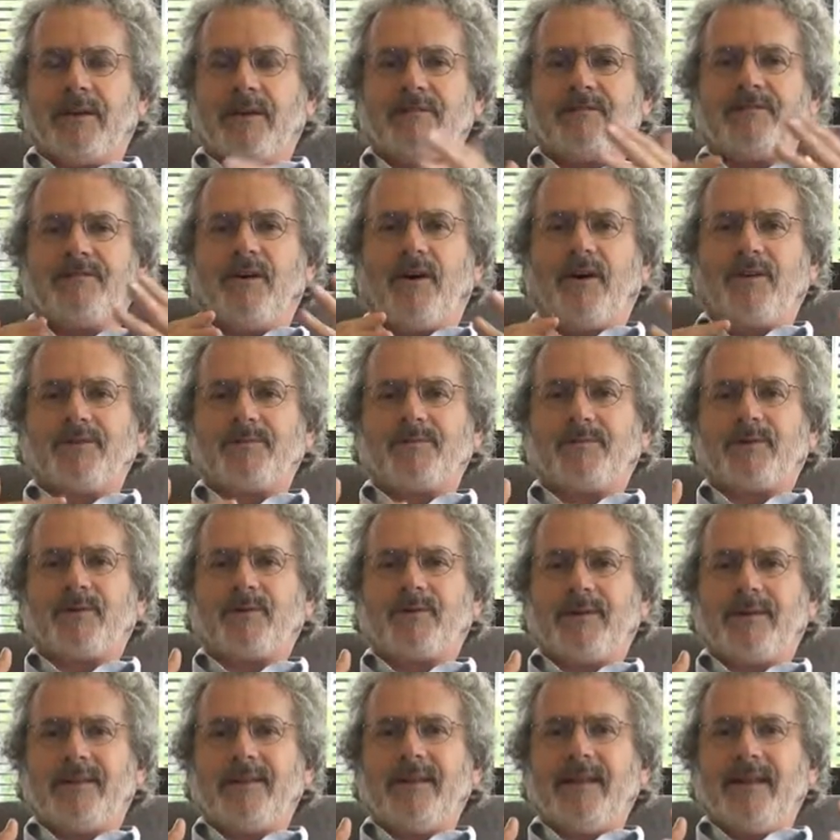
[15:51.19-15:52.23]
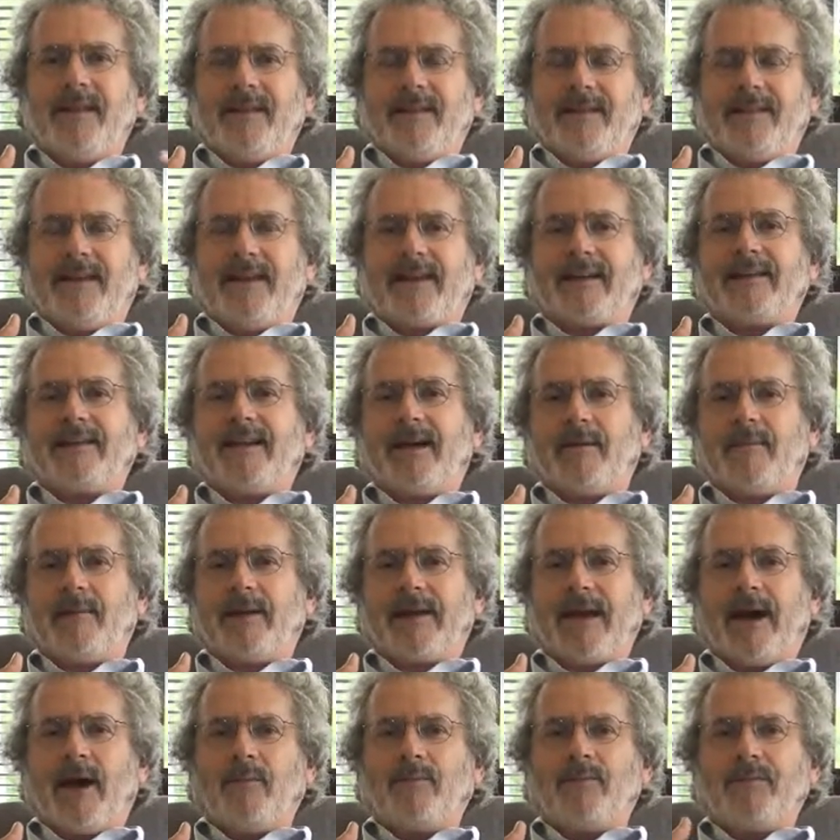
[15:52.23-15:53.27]
It falls between the economic
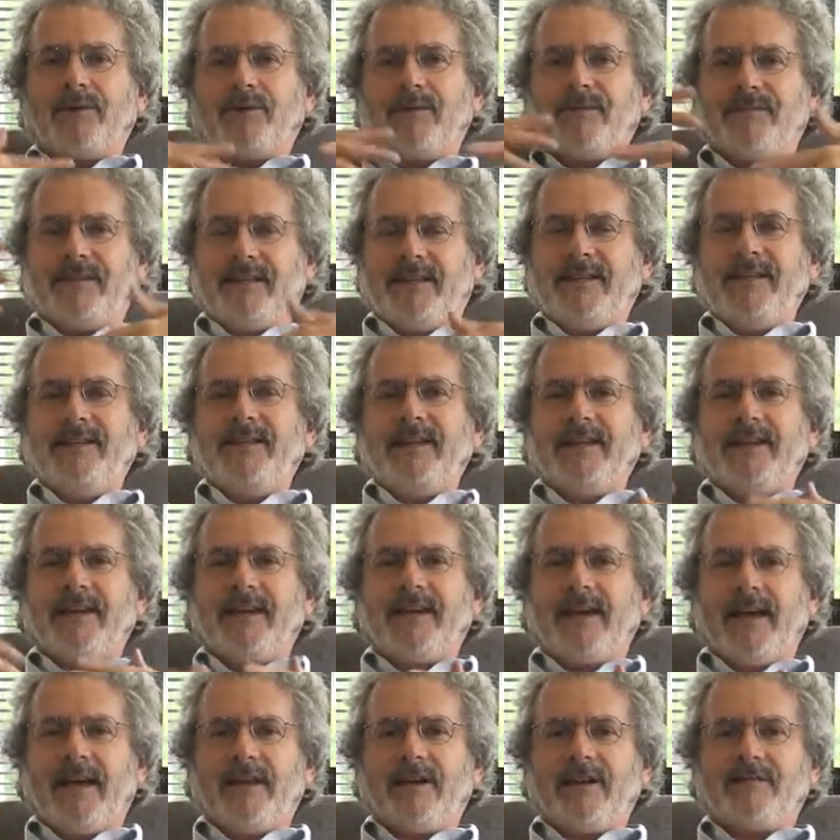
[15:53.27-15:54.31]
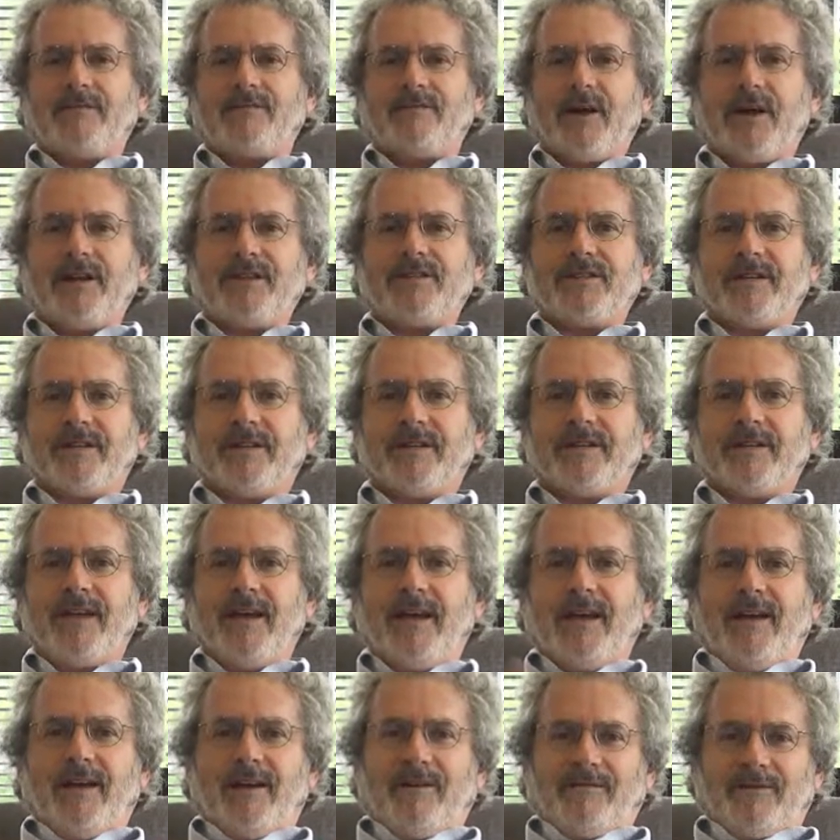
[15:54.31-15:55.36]
output of India and of Russia
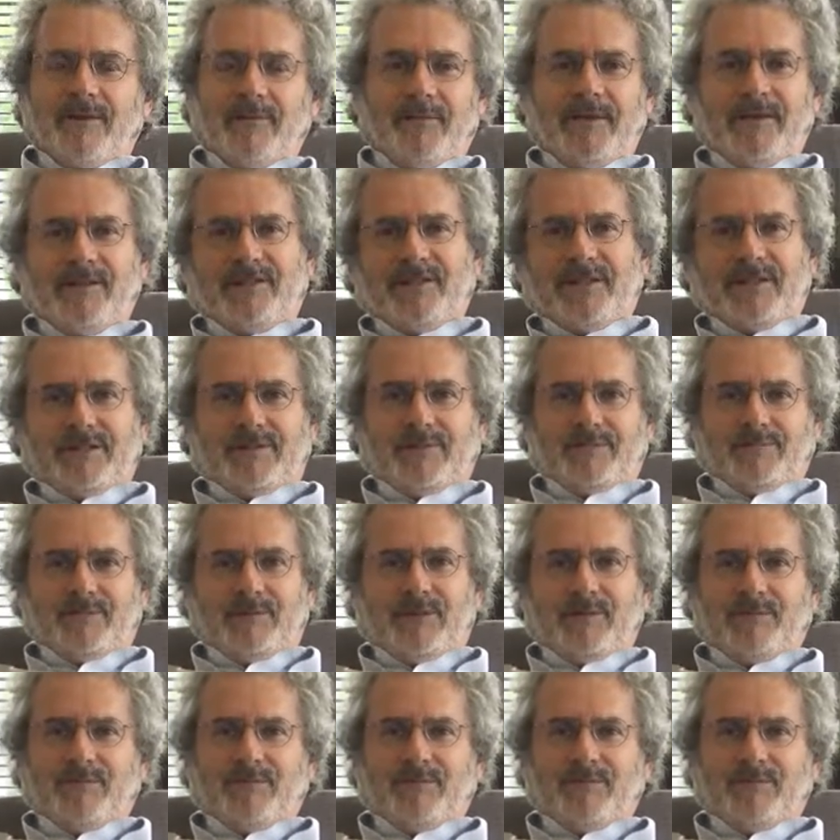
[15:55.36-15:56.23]
from these just